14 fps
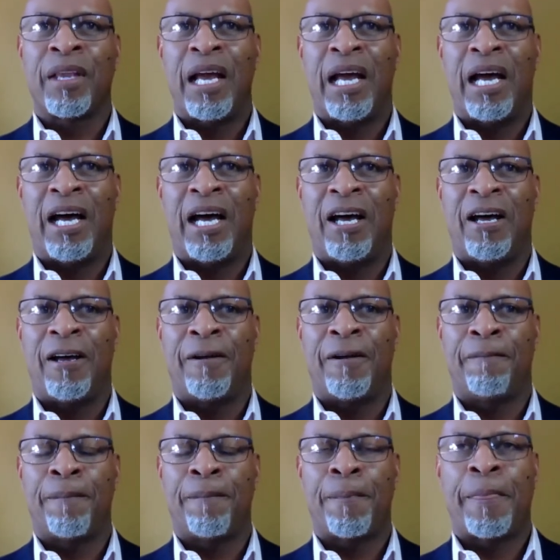
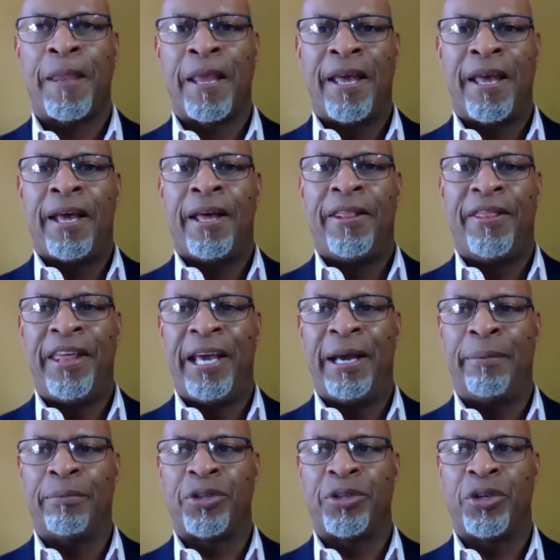um,
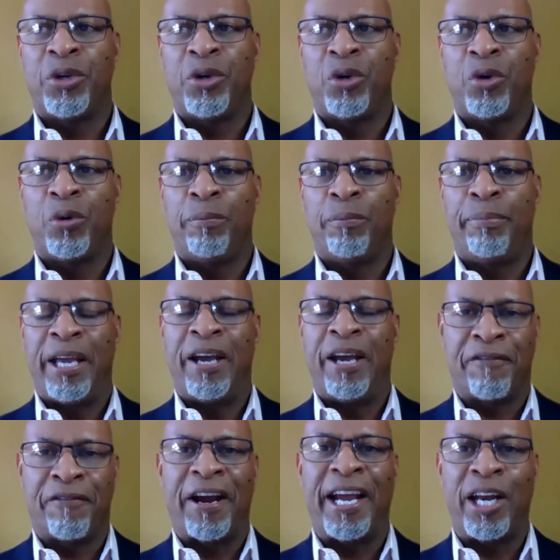them to be
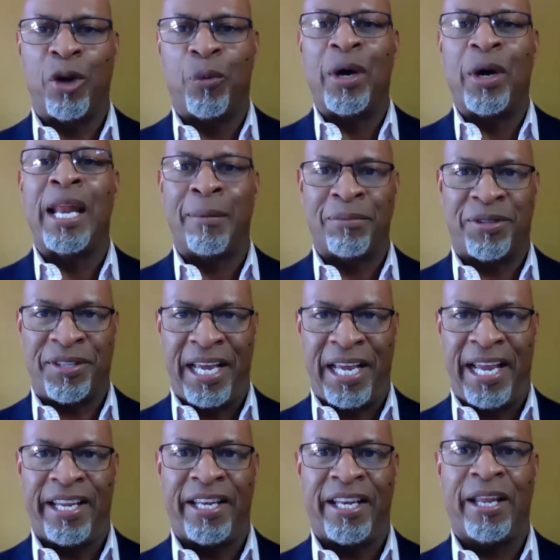afraid of what I'm
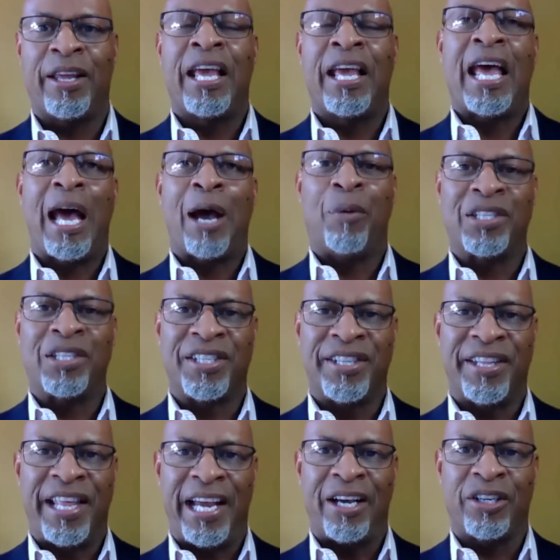saying. I wasn't
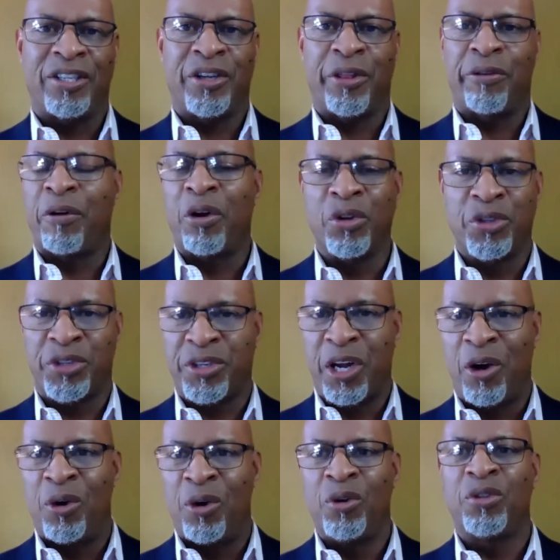there to throw
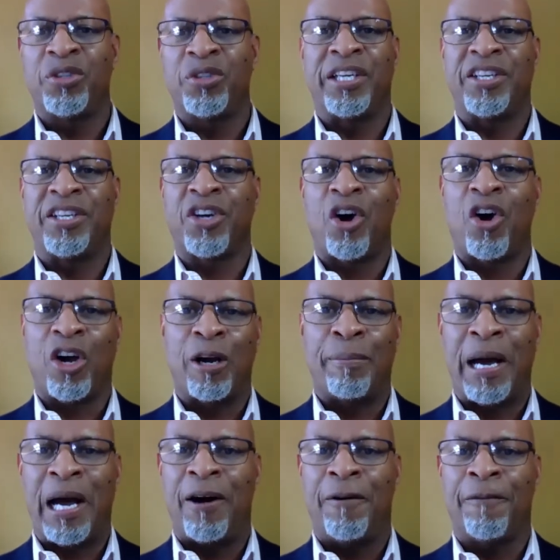stones or to talk
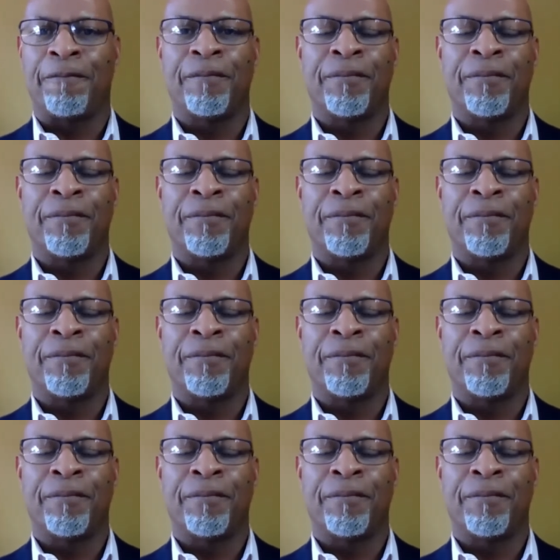about